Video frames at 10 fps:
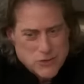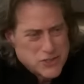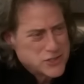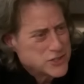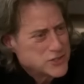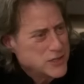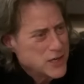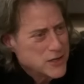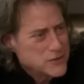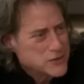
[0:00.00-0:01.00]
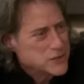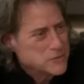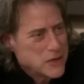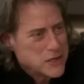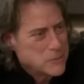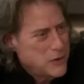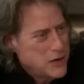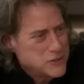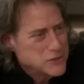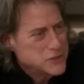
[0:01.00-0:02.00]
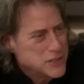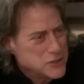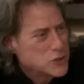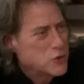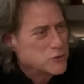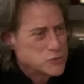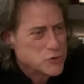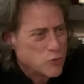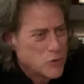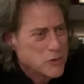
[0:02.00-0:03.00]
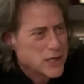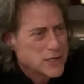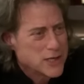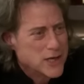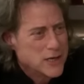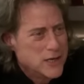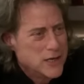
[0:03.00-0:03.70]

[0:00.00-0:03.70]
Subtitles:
What's $60 by comparison to intercourse with a woman like that?